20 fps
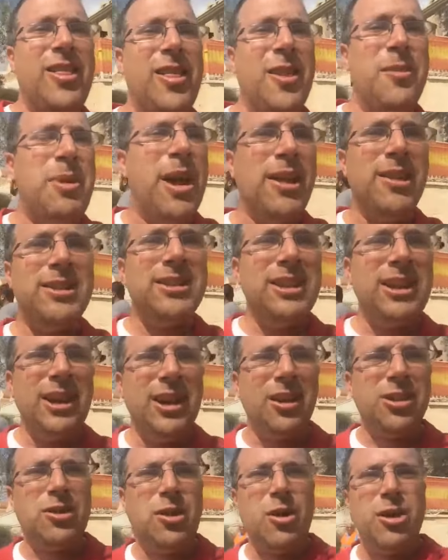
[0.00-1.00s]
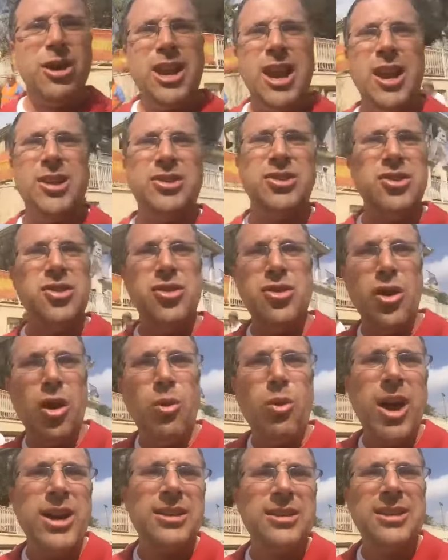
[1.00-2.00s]
the Palestinian Authority has no
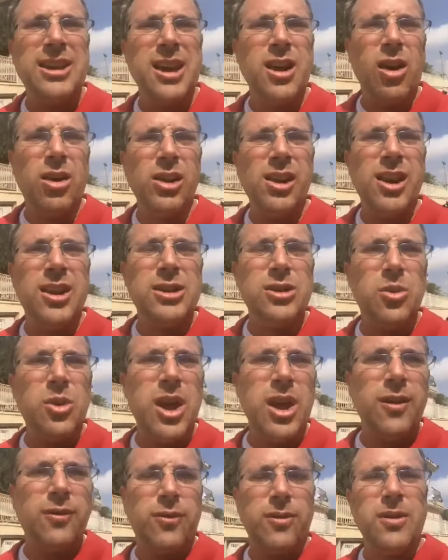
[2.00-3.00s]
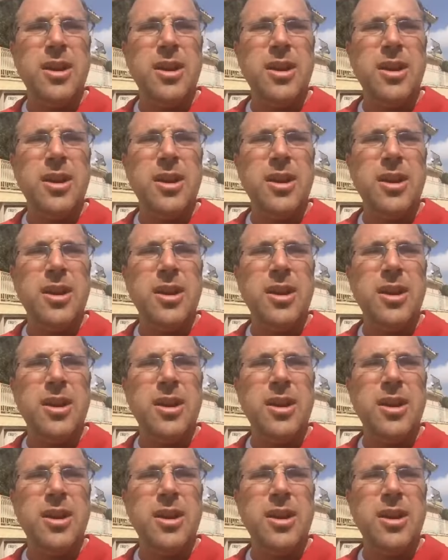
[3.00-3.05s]
right to take our land away.